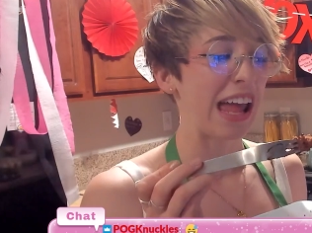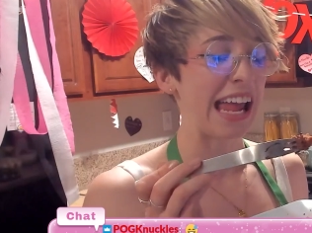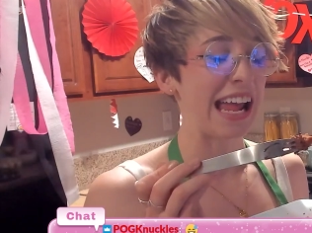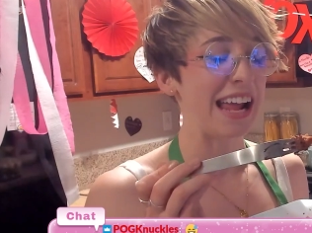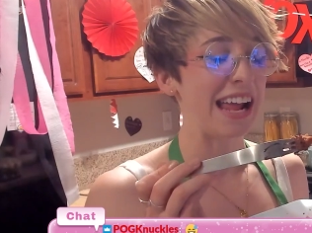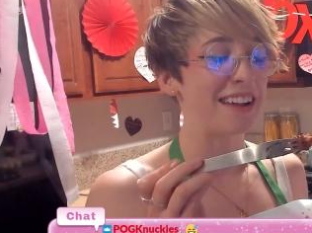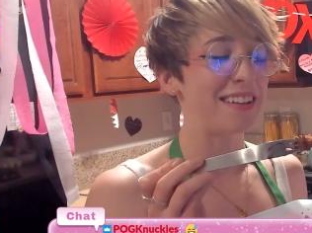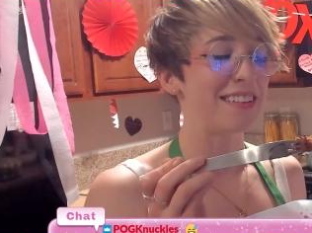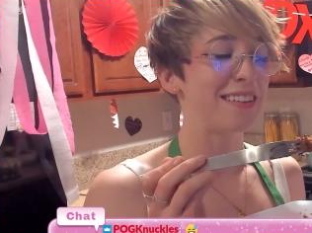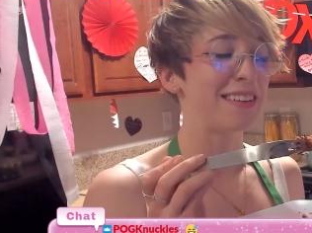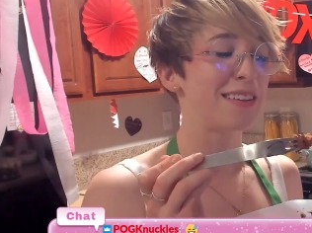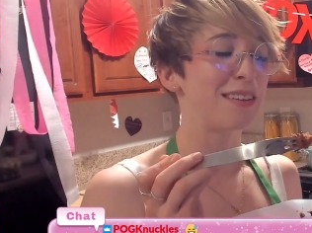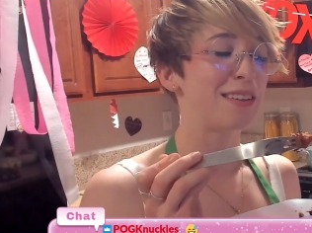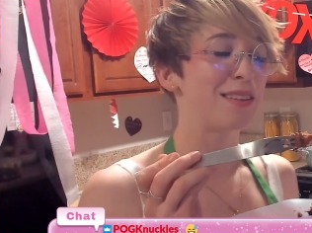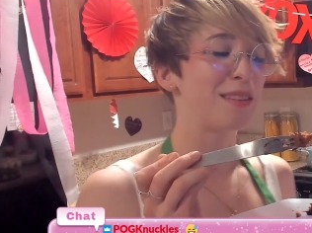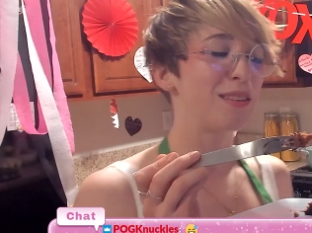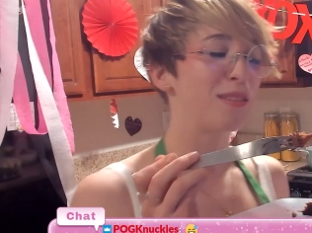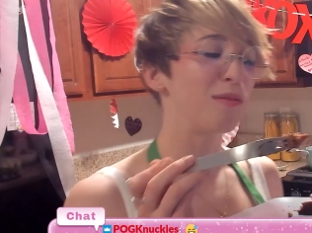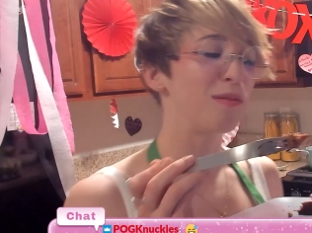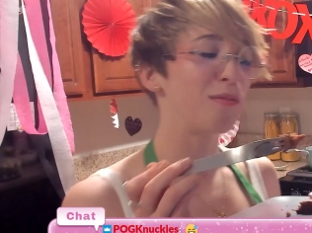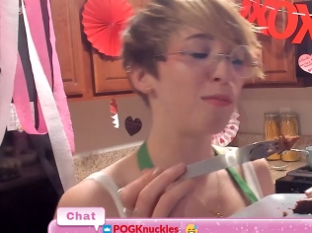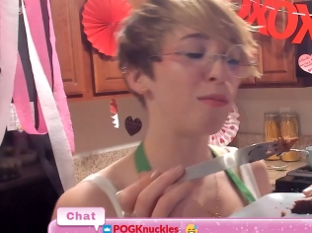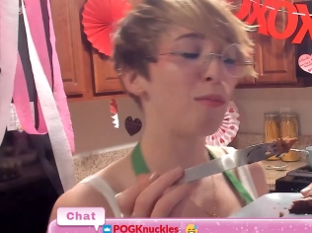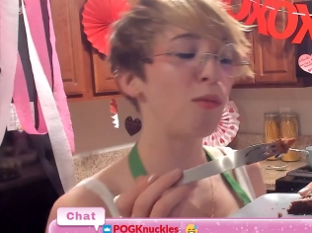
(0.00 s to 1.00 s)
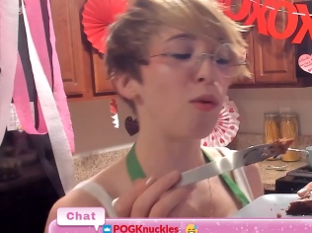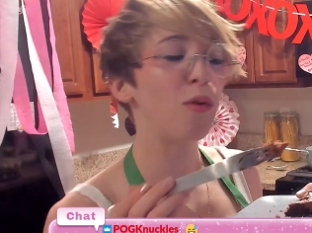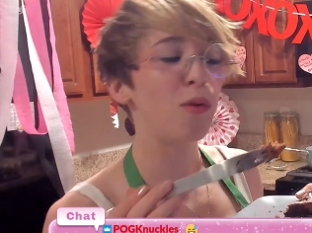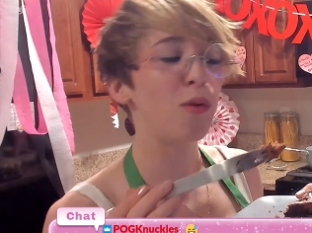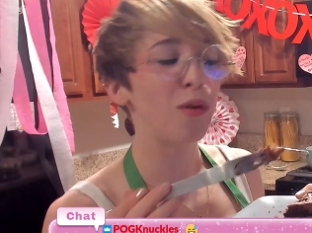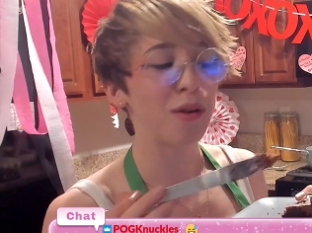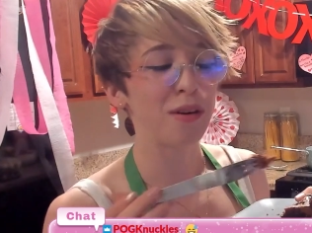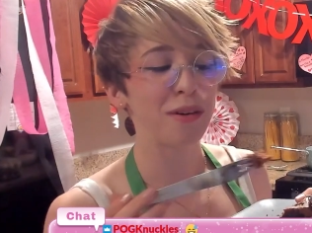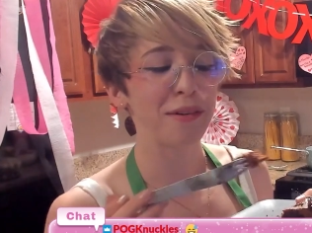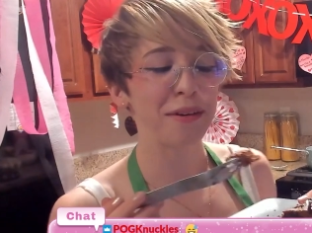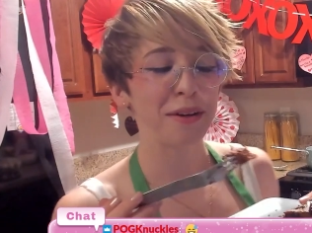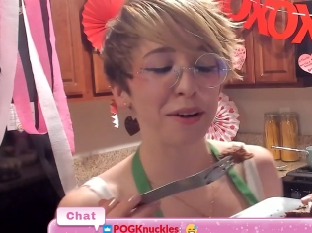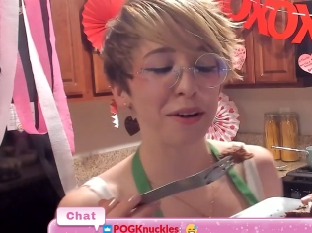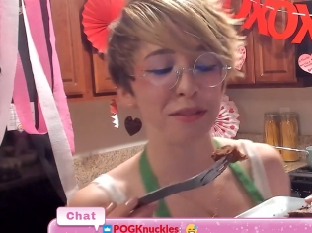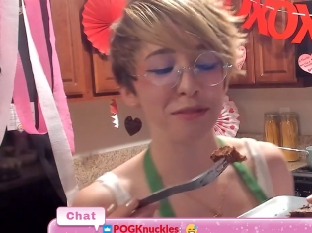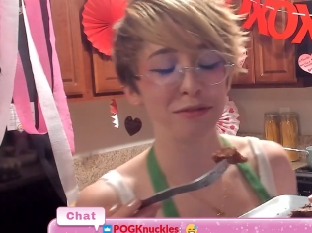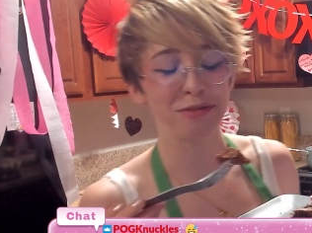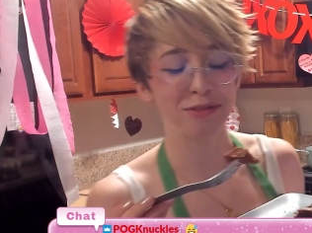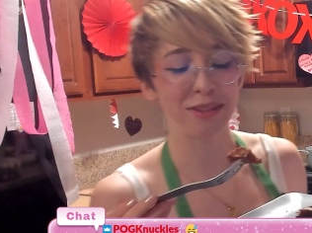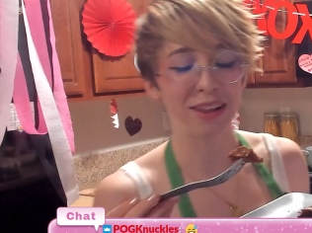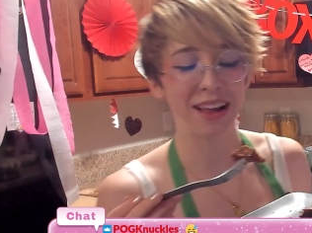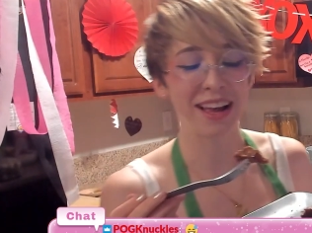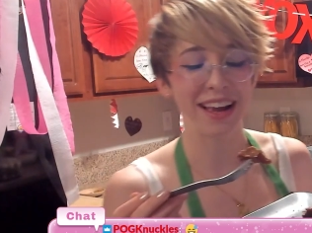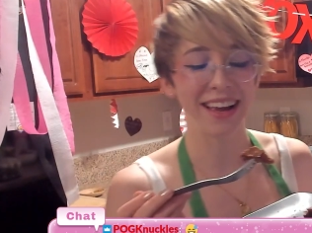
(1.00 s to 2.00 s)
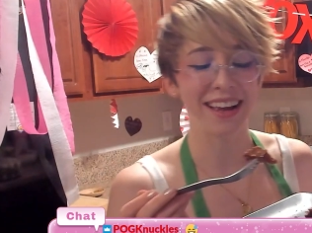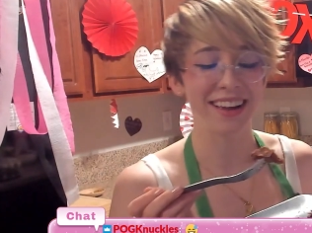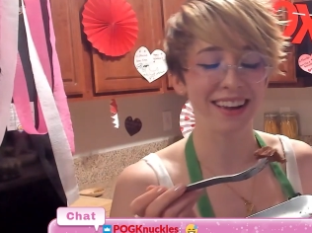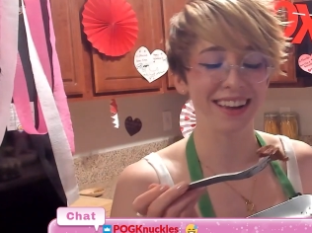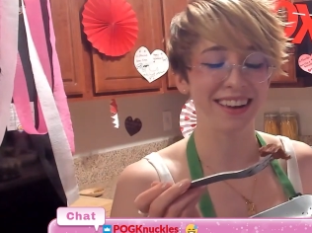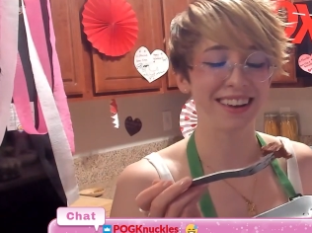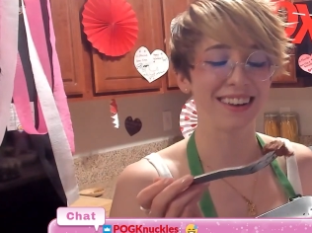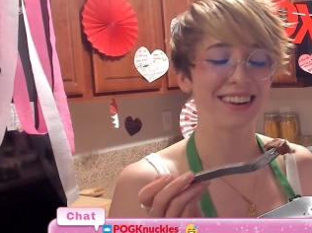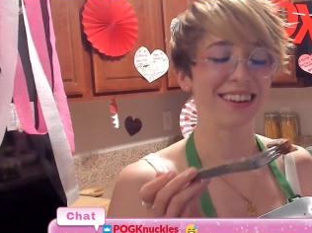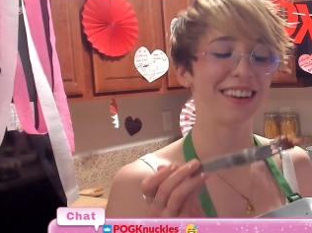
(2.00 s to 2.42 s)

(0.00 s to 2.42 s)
It's more of like,